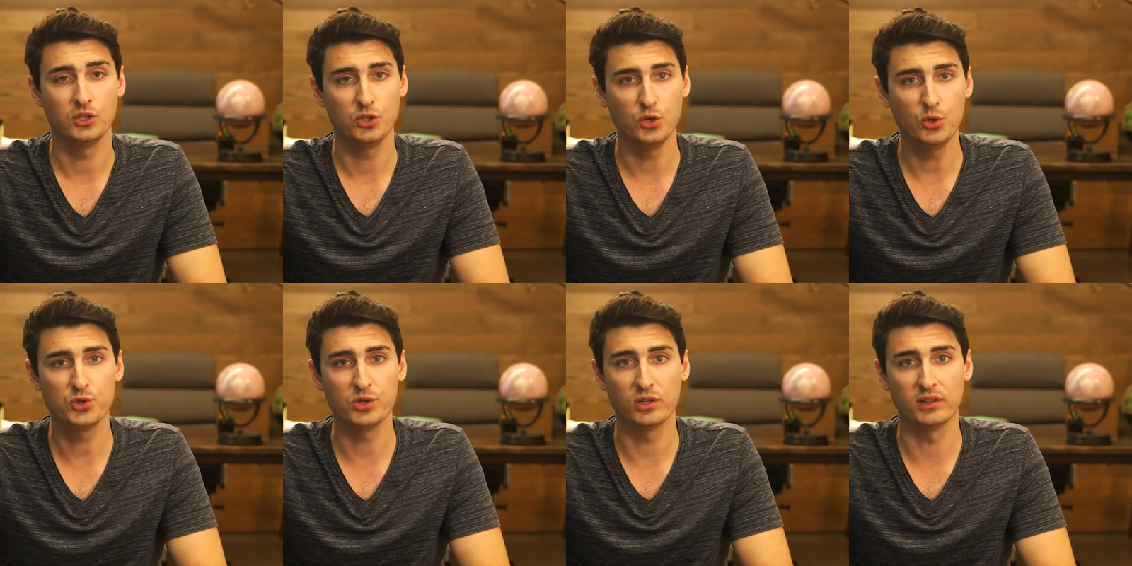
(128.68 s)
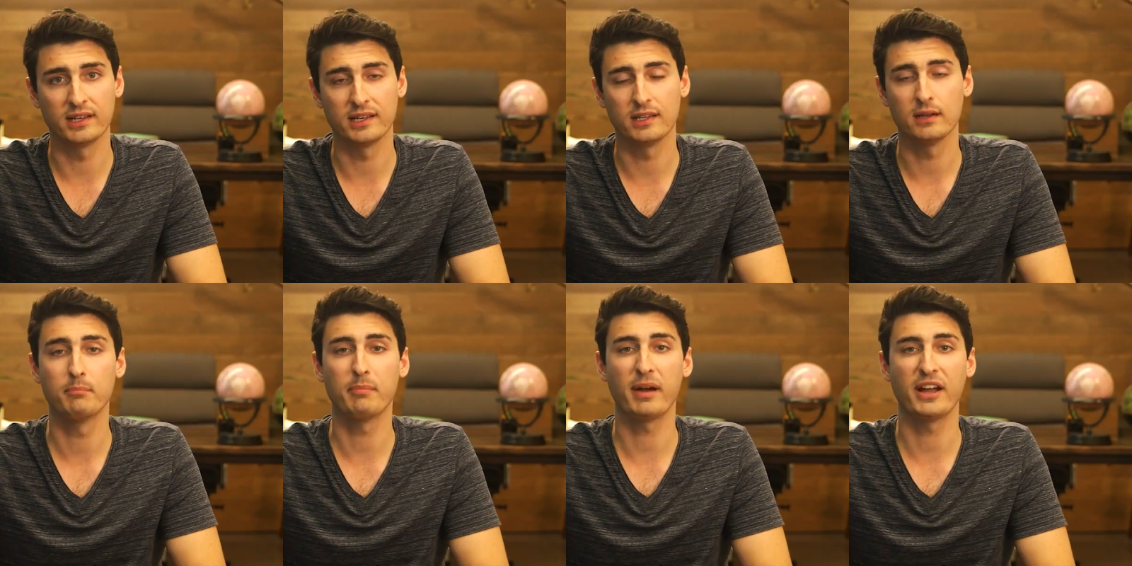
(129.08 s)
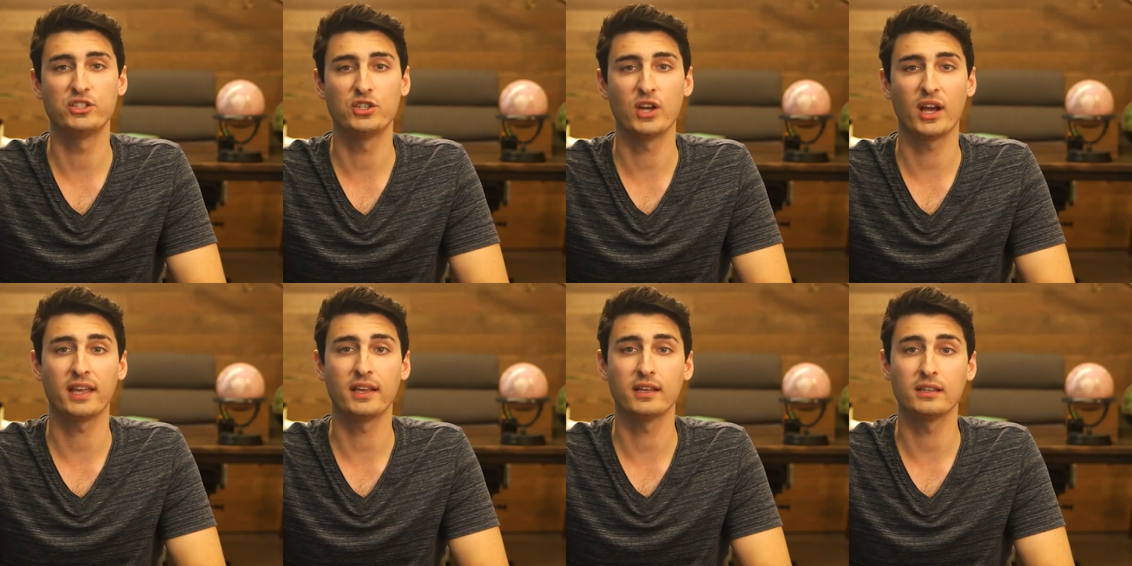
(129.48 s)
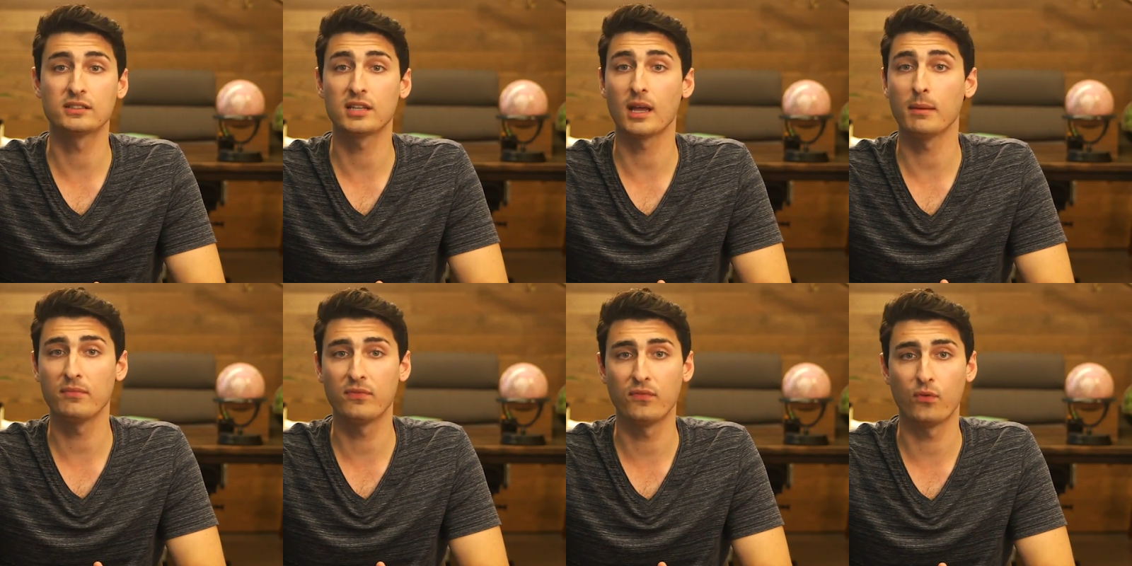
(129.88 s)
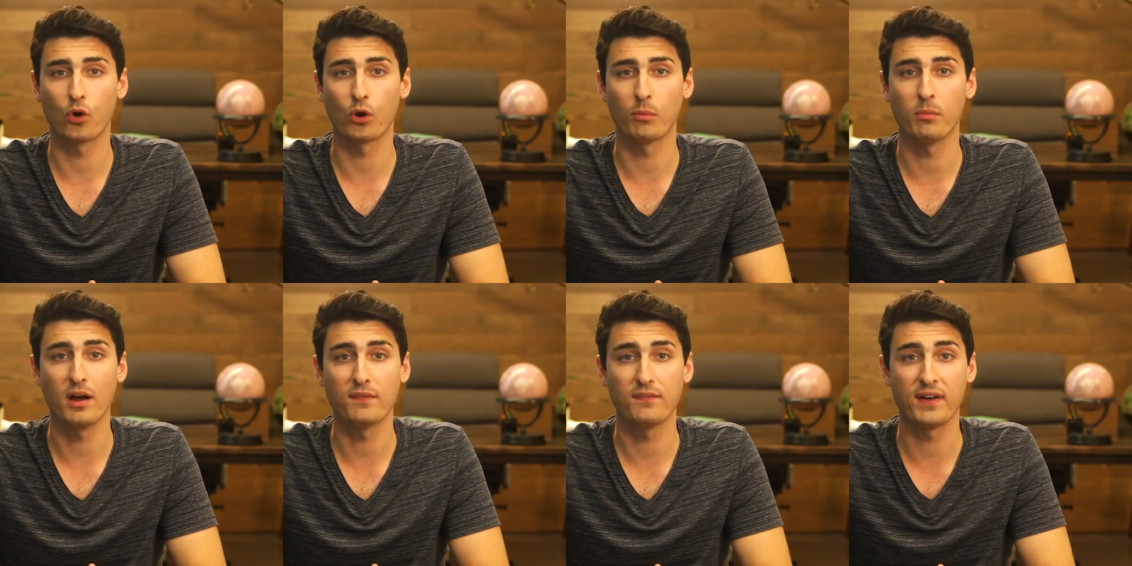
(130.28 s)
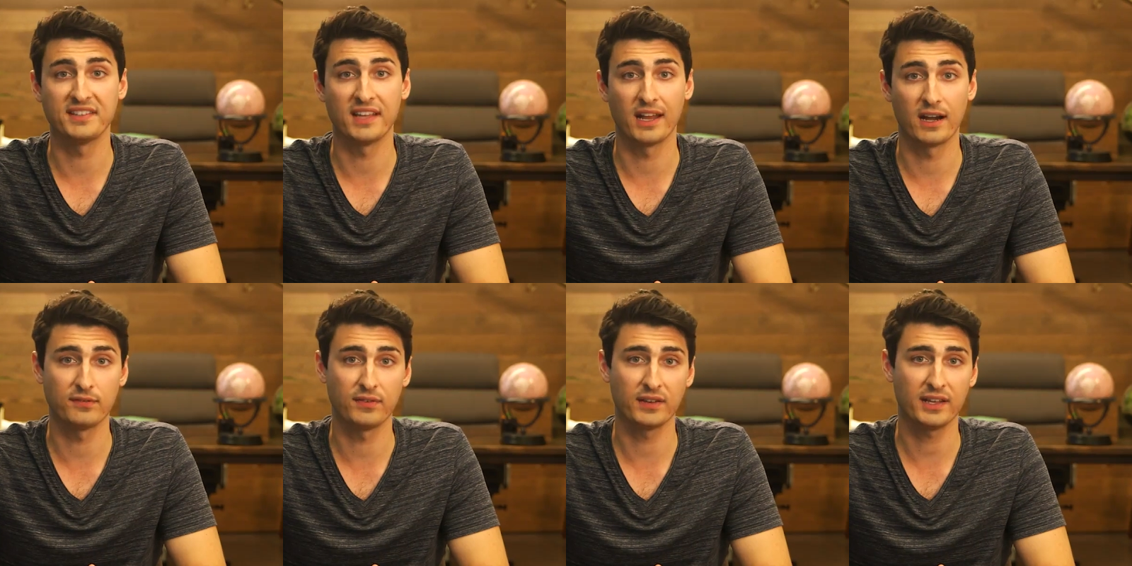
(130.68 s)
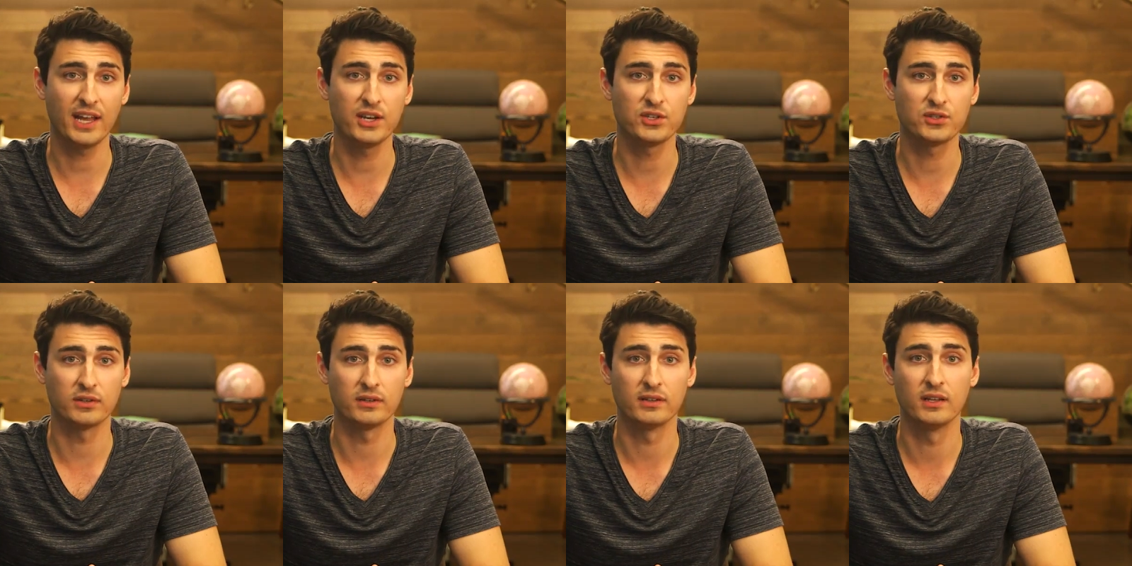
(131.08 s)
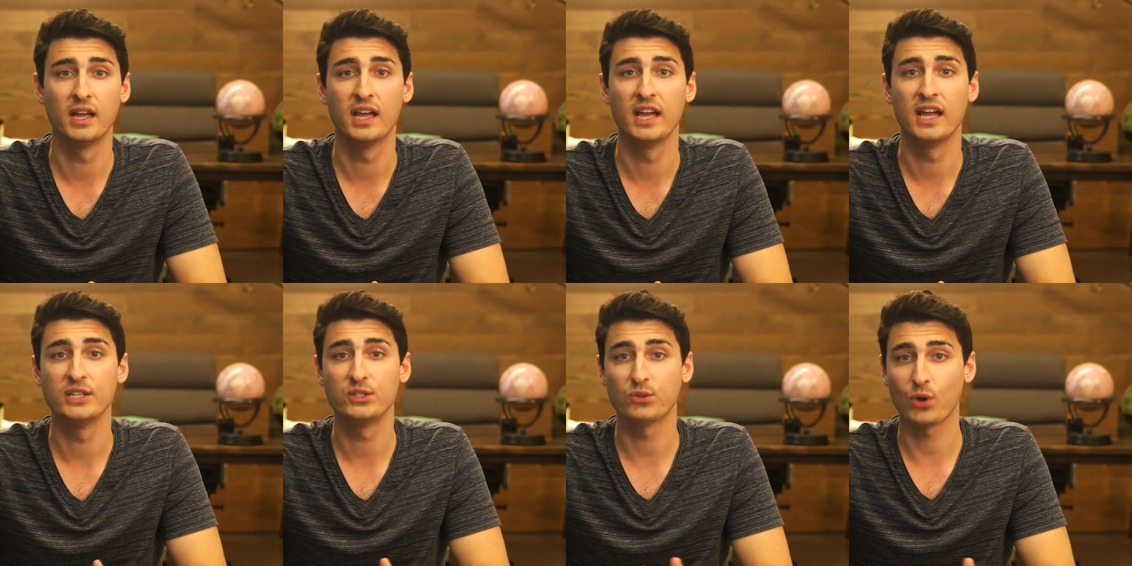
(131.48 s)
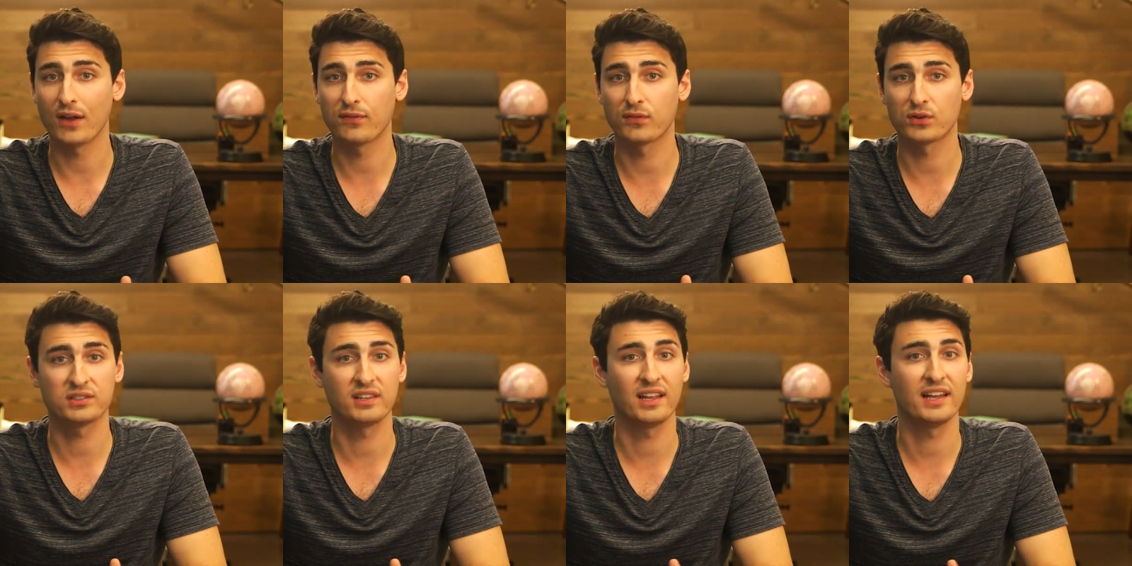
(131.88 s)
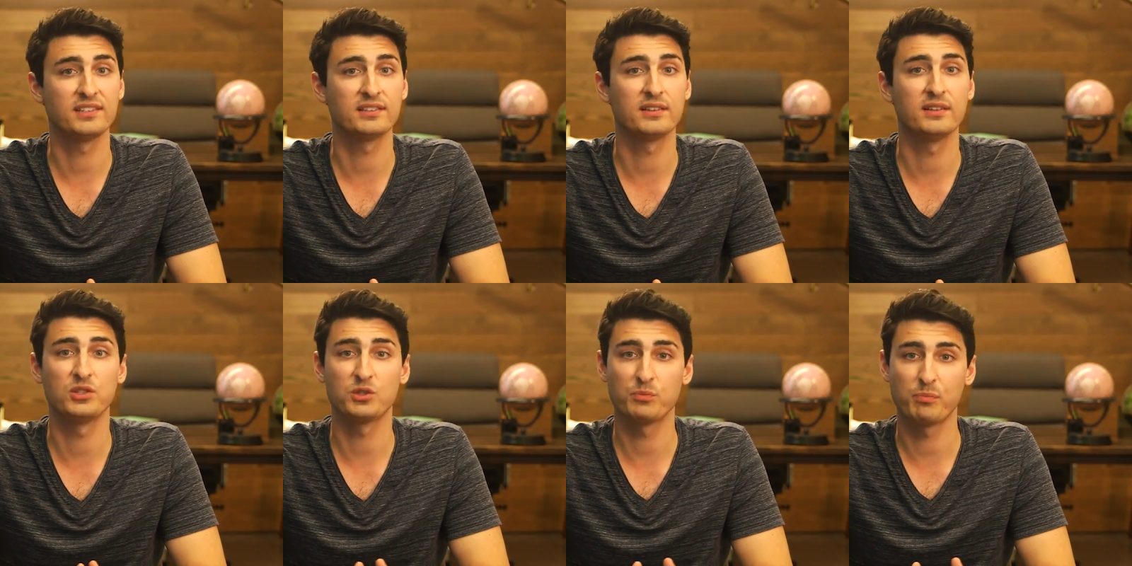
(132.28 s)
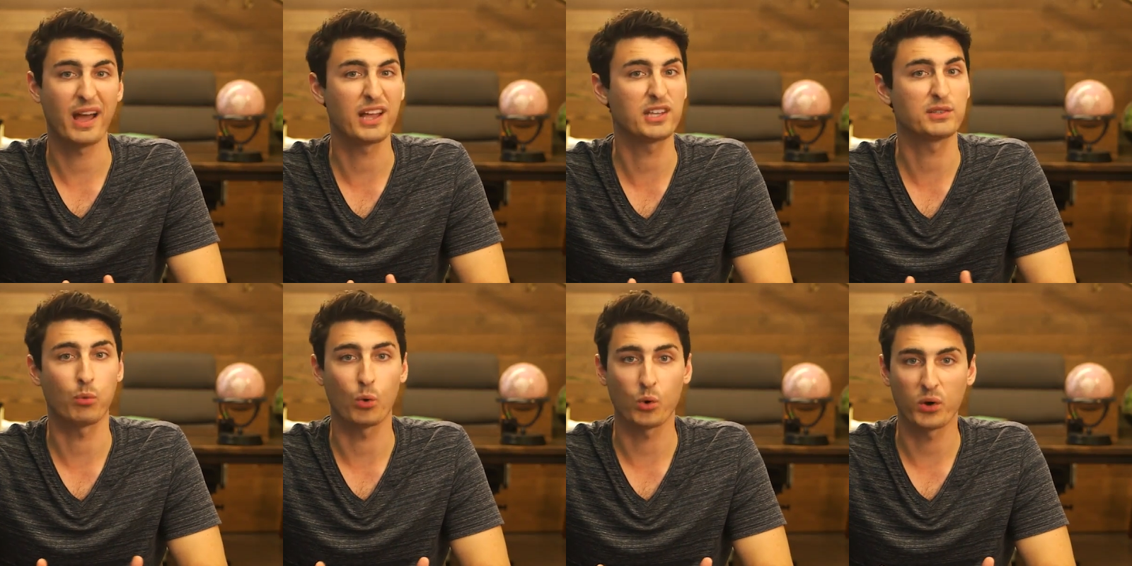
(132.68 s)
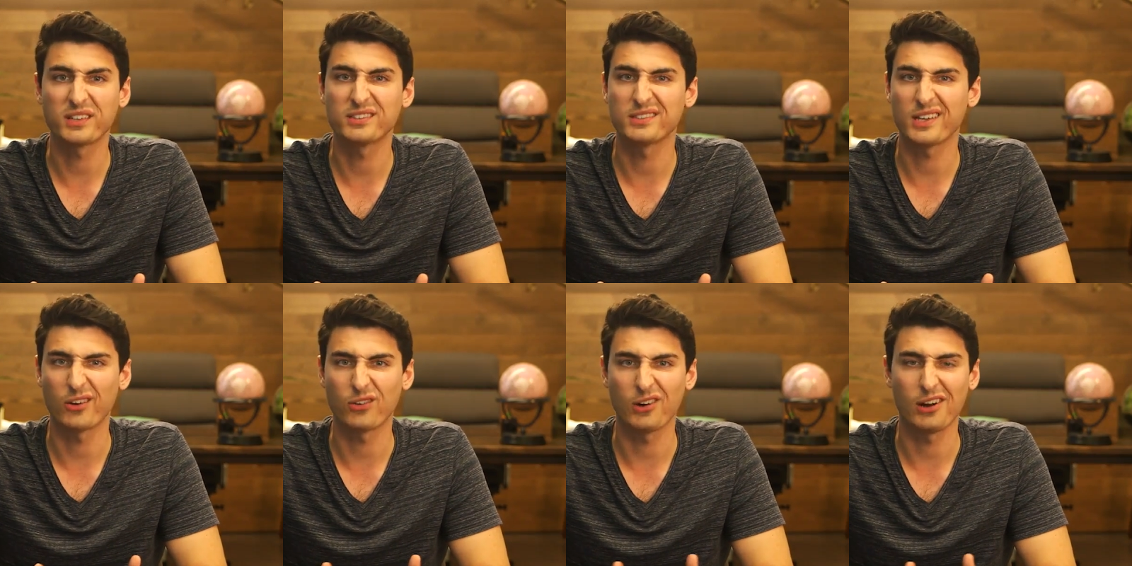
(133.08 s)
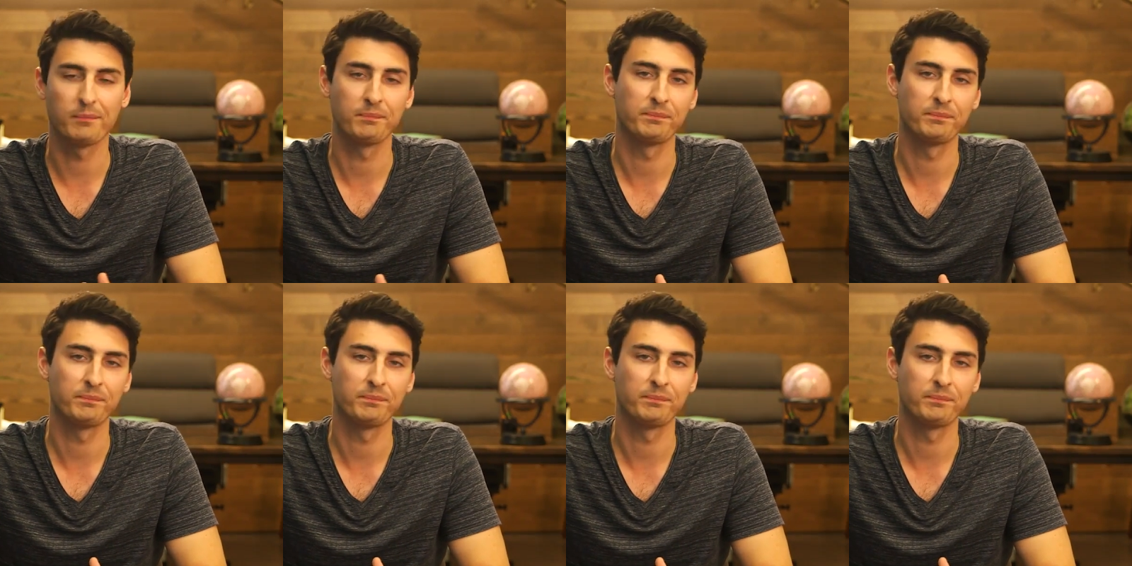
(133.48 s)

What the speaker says: usually by checking some form of identification, driver's license, passport, etc.